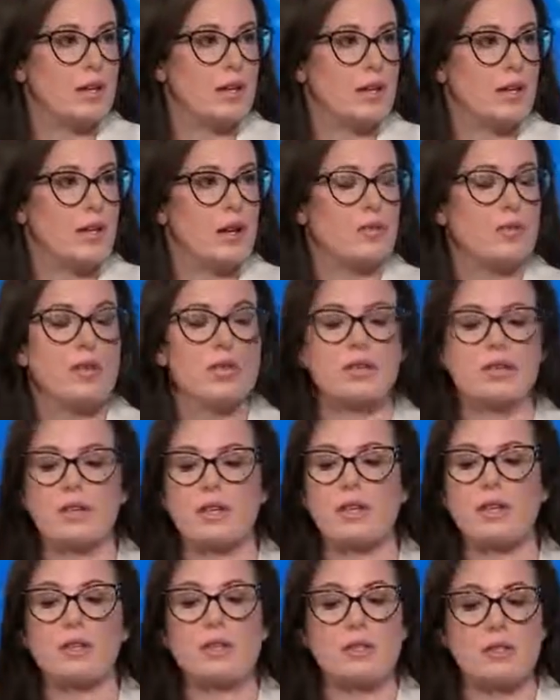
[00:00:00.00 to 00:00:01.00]
And
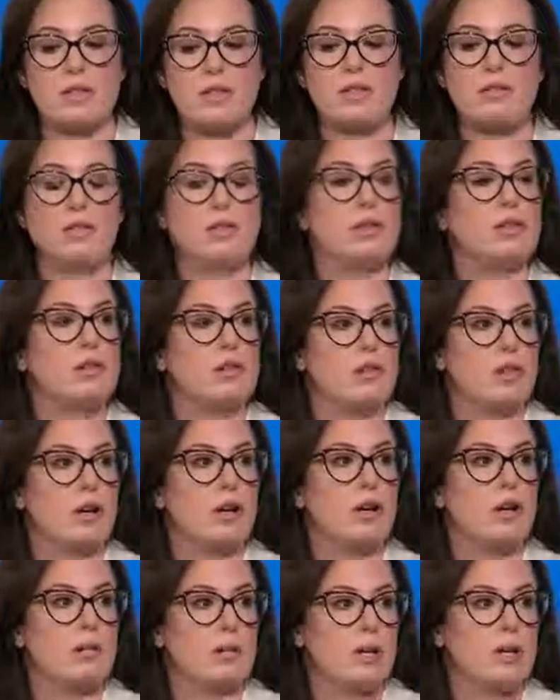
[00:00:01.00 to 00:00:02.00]
obviously, several
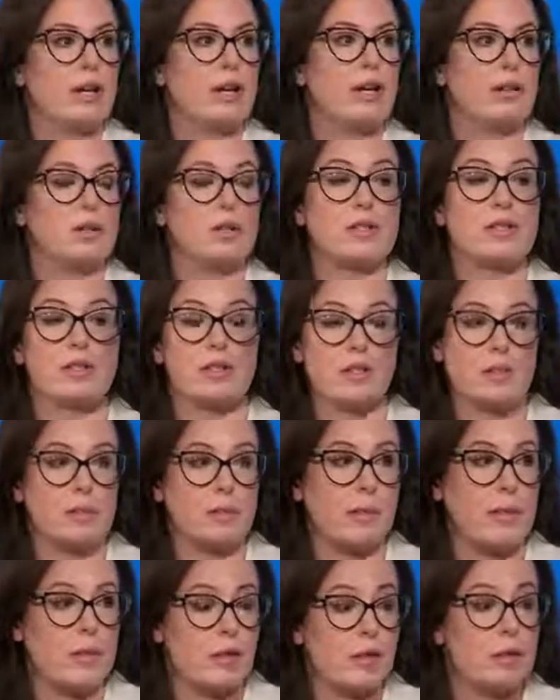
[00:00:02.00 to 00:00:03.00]
media outlets, including
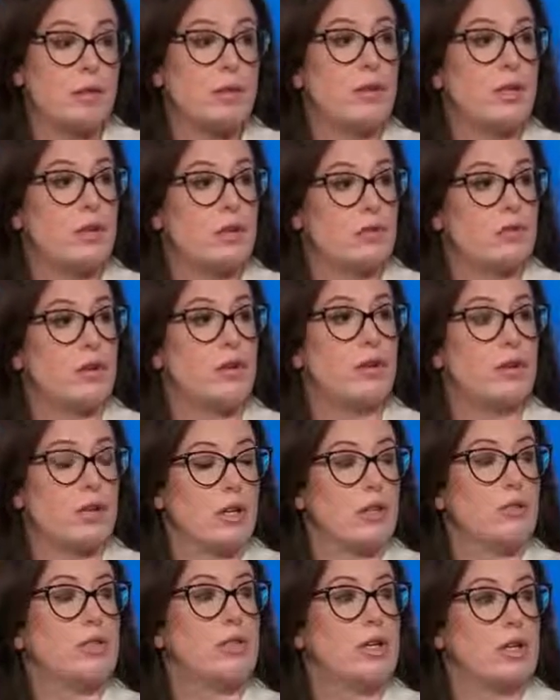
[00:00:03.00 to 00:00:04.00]
my own, have
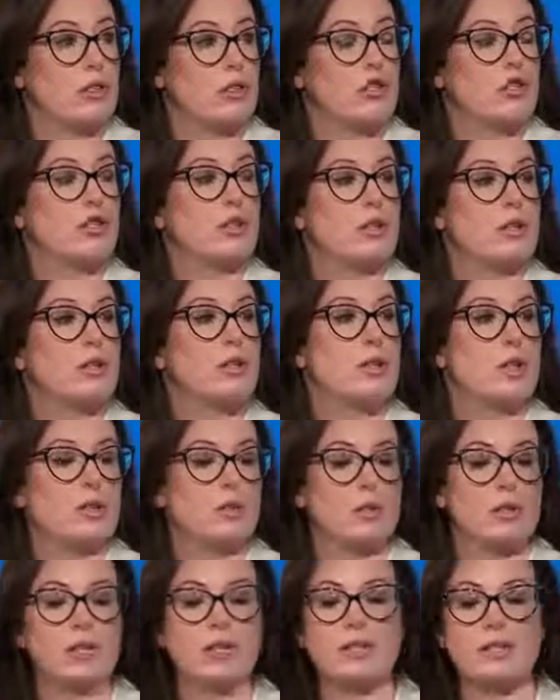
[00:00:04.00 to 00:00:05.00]
argued that it should be
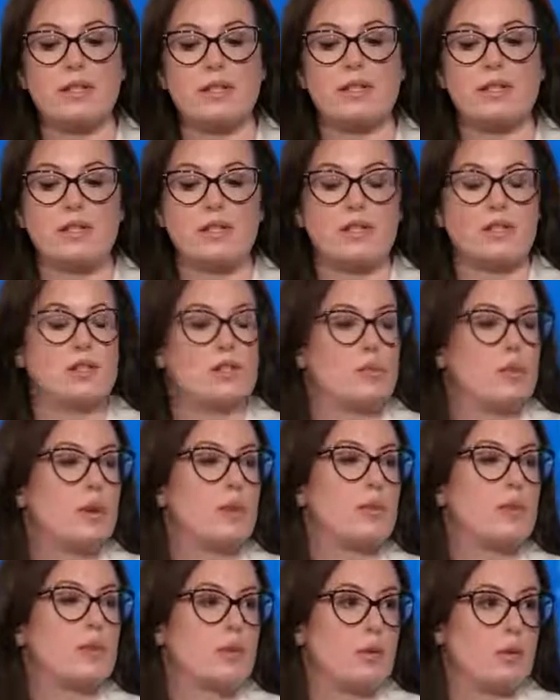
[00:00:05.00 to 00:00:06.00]
released. The Justice
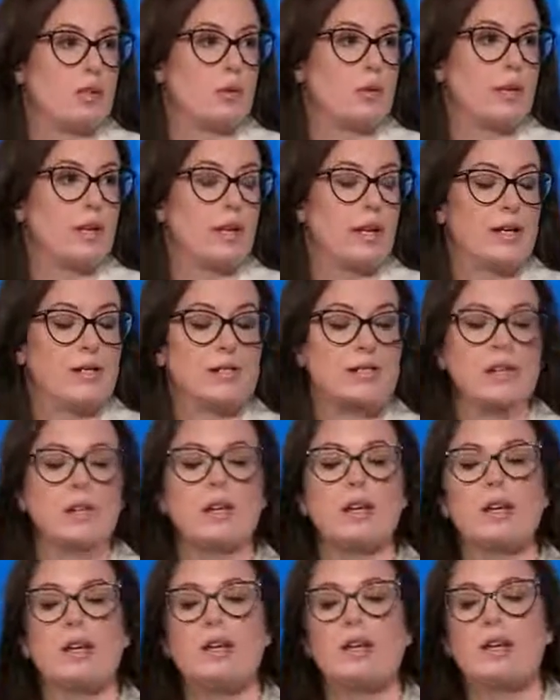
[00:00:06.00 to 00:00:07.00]
Department is arguing against it.
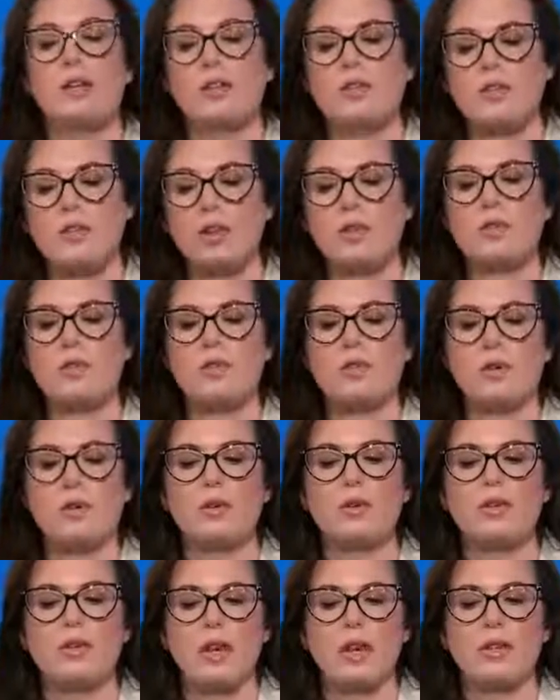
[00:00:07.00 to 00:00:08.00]
Trump's
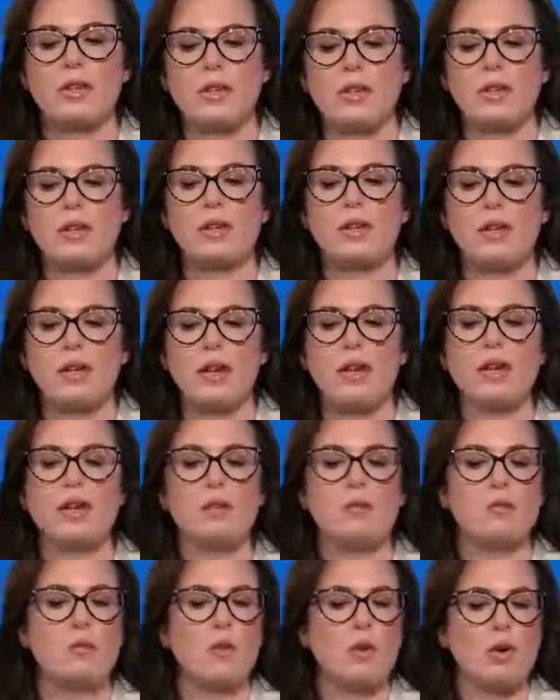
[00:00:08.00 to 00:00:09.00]
folks, I think, gain
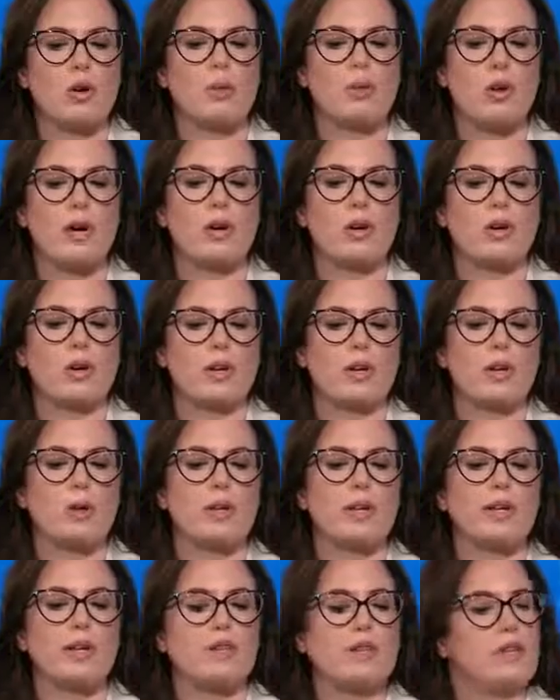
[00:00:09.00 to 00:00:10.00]
more by
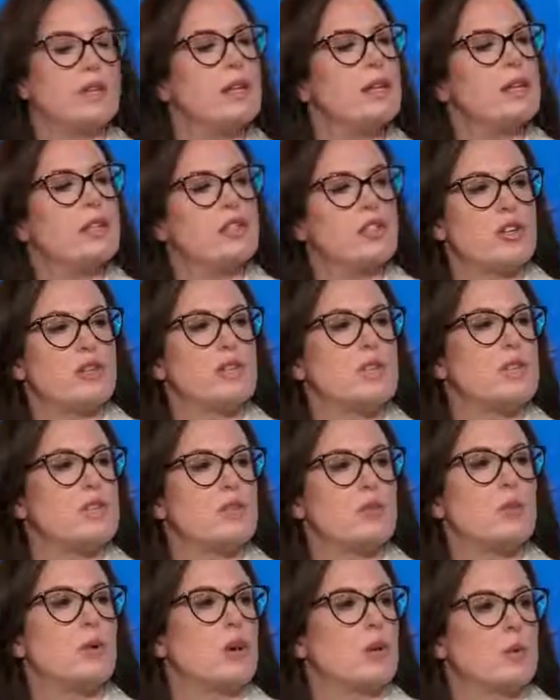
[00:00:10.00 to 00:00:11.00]
arguing, see, the Justice
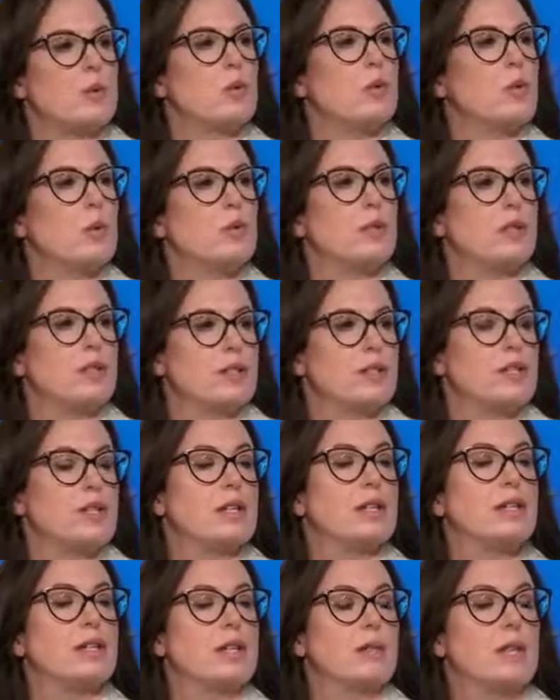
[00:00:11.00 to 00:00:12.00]
Department won't
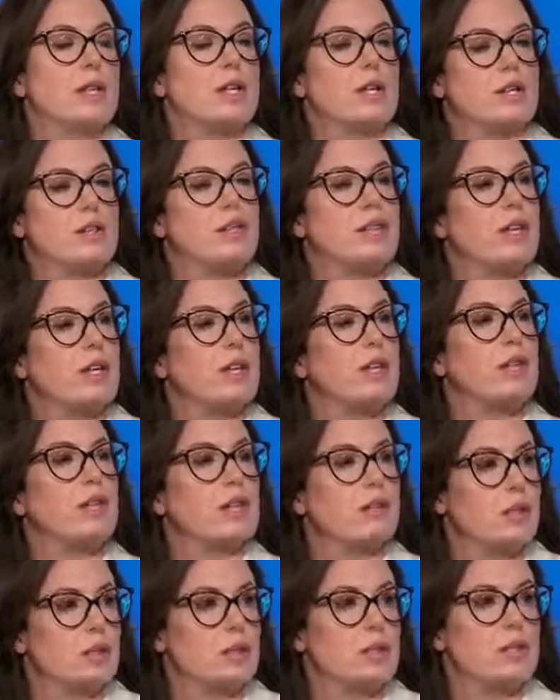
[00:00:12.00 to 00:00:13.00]
unseal it, because if they
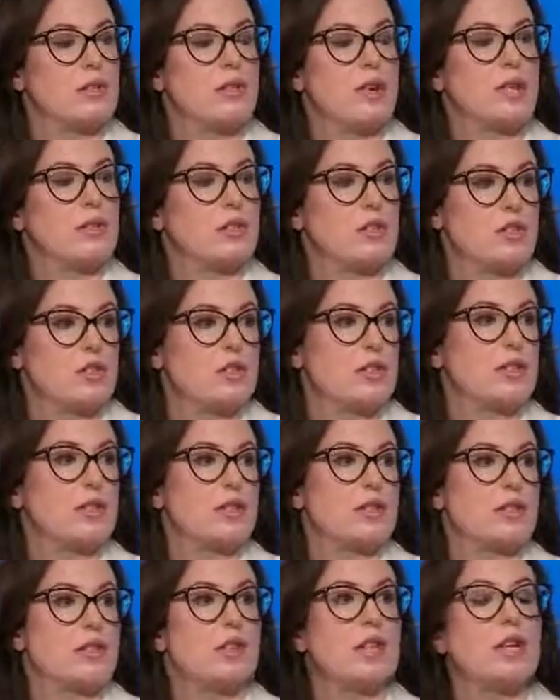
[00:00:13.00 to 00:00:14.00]
thought there was advantage to
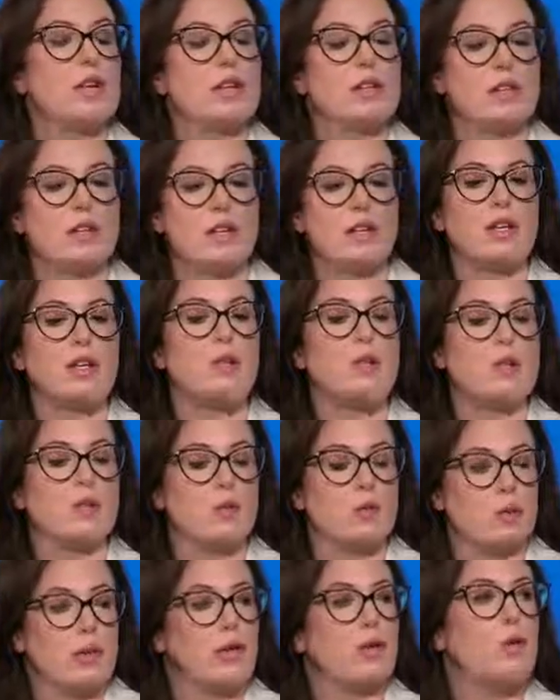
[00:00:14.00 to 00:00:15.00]
this, to him in a
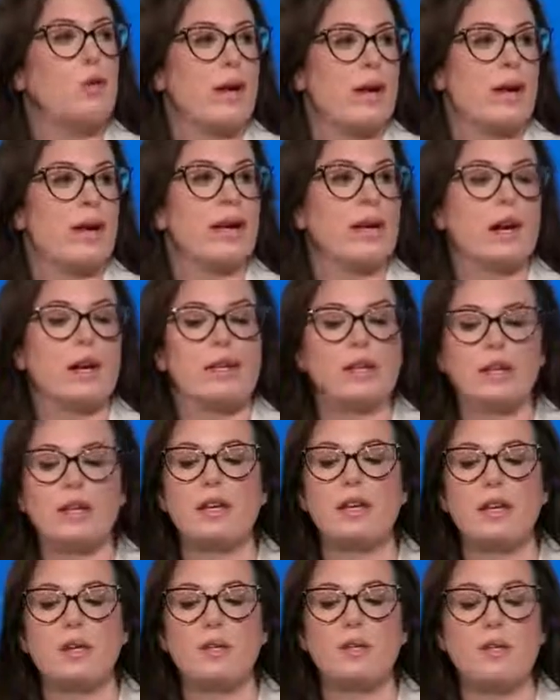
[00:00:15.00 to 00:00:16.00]
real way, I think
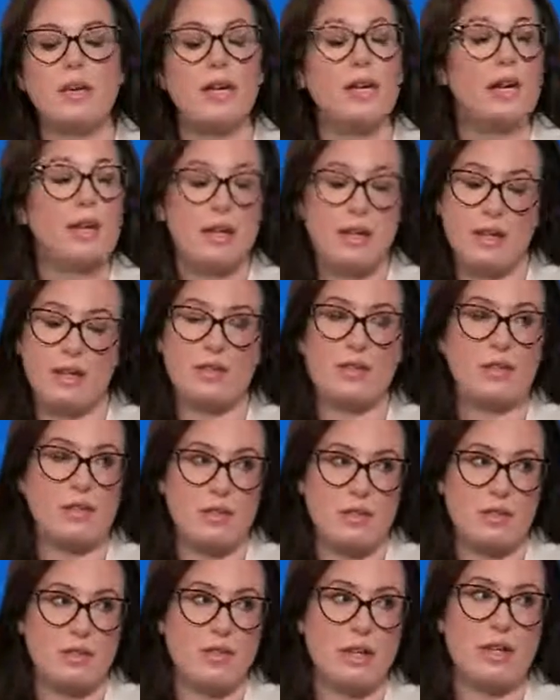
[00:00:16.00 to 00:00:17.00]
he would be getting into
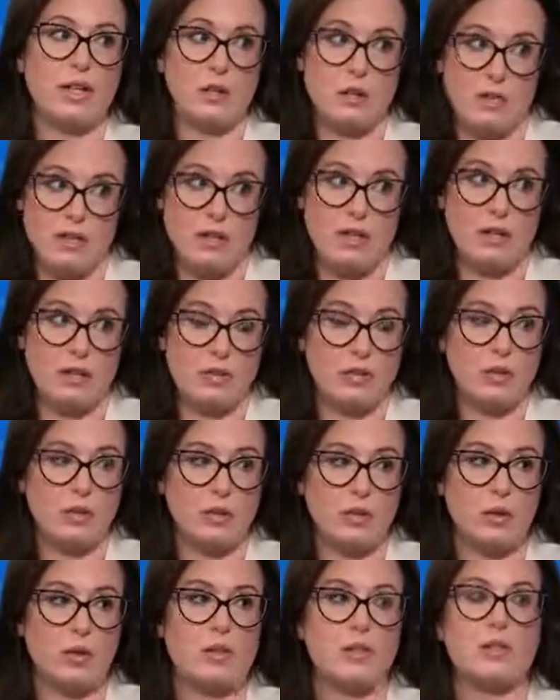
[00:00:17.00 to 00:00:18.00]
this fight himself. You'll
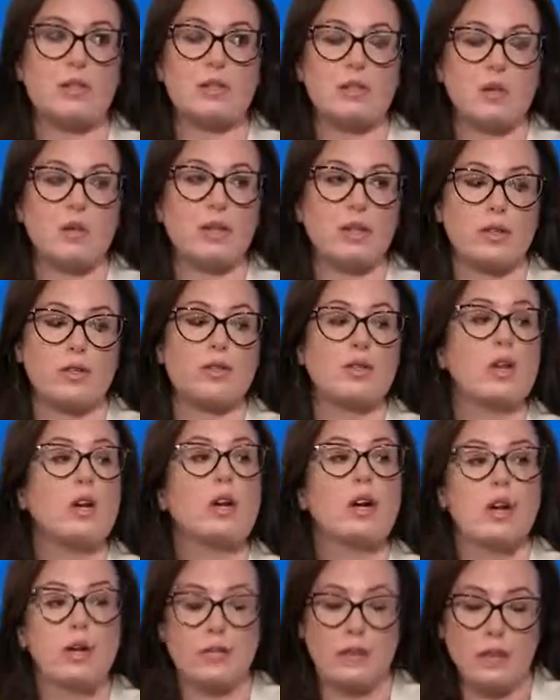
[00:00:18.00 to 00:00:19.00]
notice his lawyers
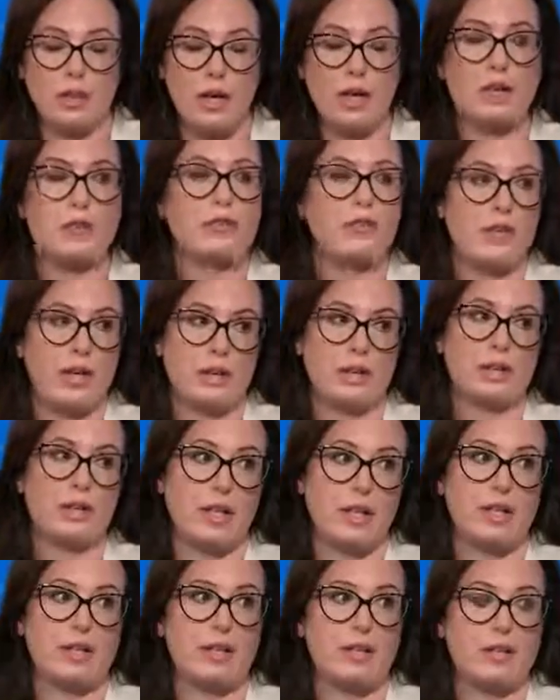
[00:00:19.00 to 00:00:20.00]
have not filed
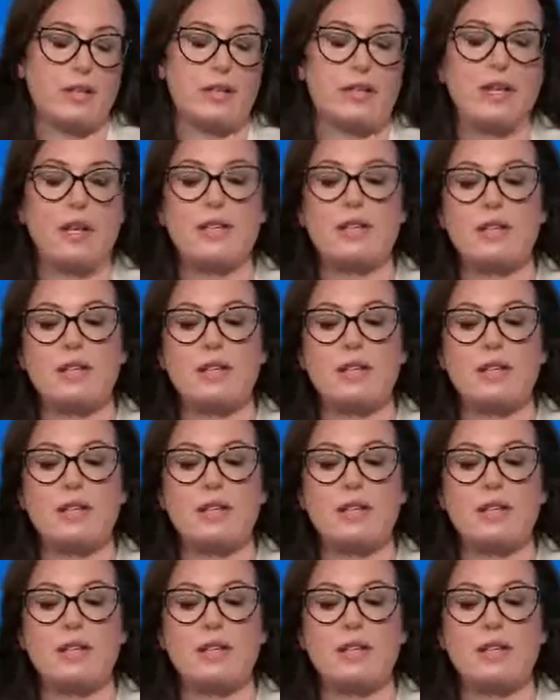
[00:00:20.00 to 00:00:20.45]
anything in this case.